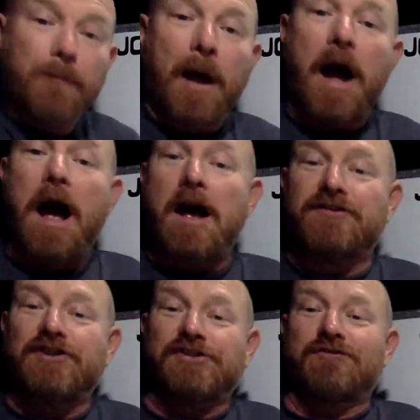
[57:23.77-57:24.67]

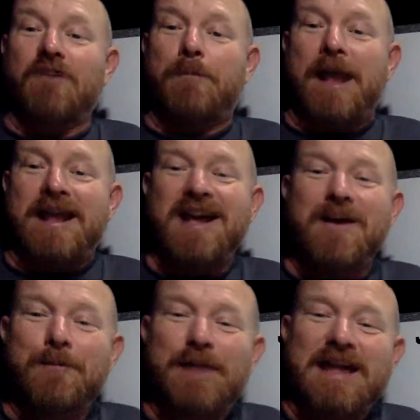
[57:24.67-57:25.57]
just to repeat,
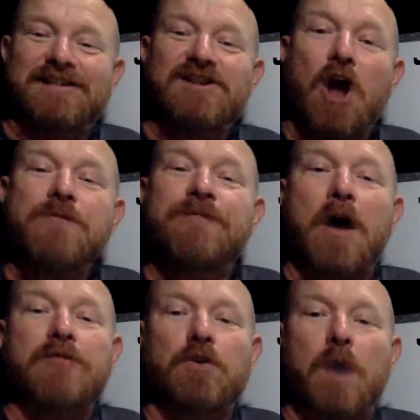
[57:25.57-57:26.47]
please no
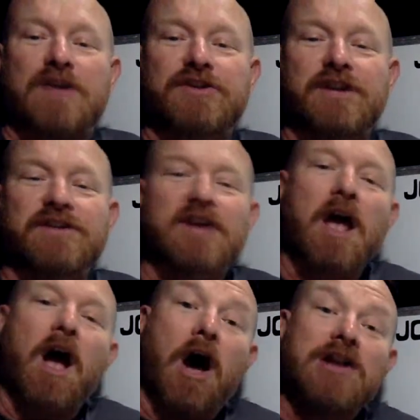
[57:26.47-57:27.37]
further questions
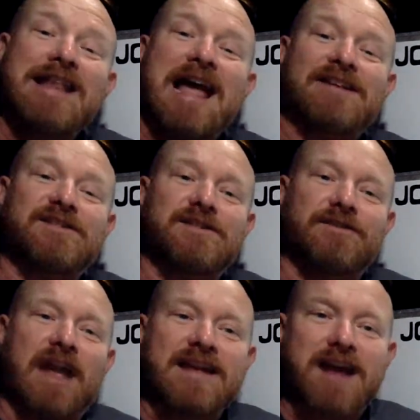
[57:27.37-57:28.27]
unless
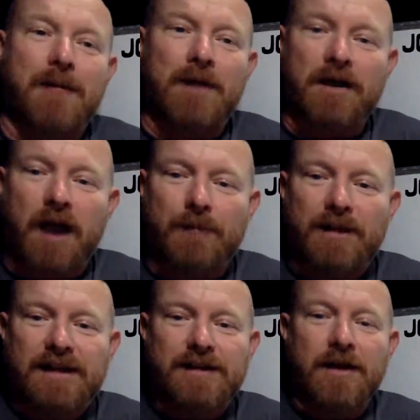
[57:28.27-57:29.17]
they come
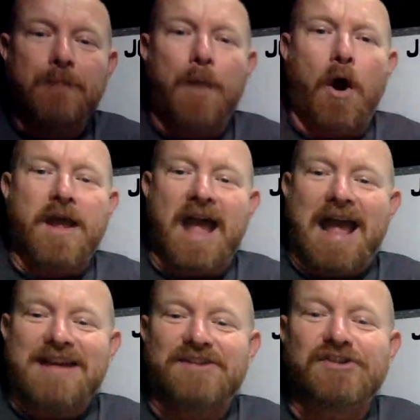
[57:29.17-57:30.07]
accompanied by
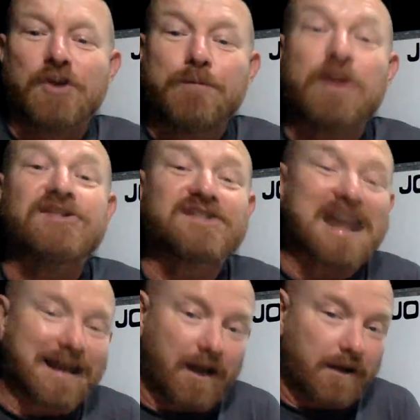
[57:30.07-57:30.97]
a super
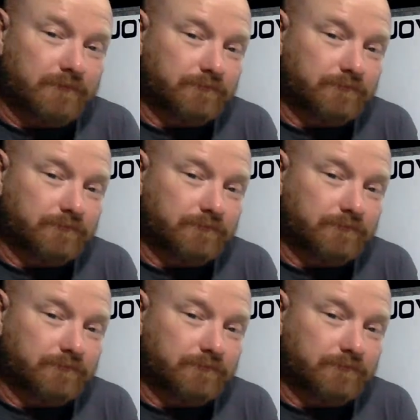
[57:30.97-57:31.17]
sticker.